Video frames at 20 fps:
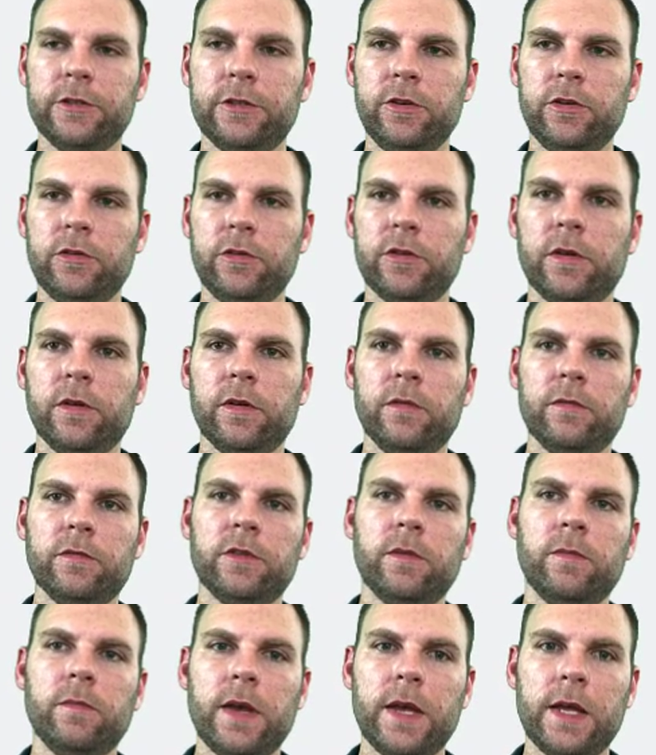you
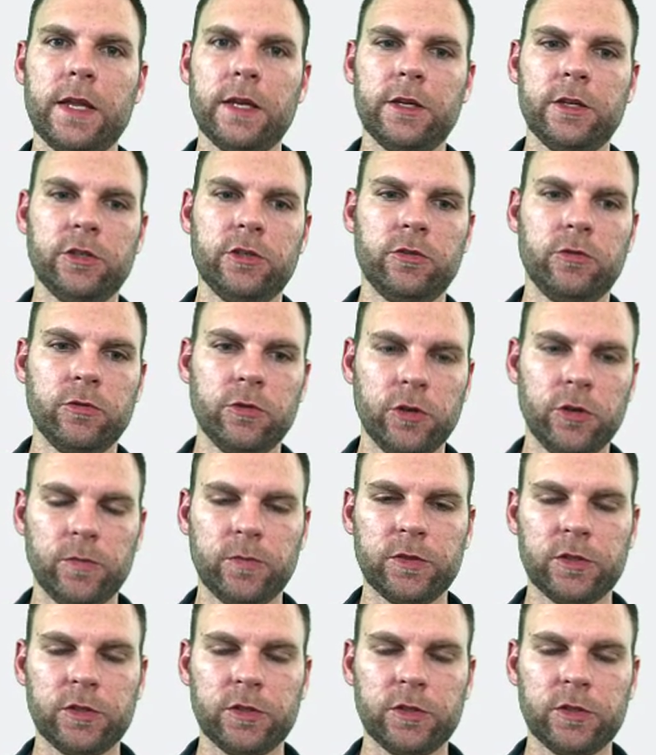to manage groups.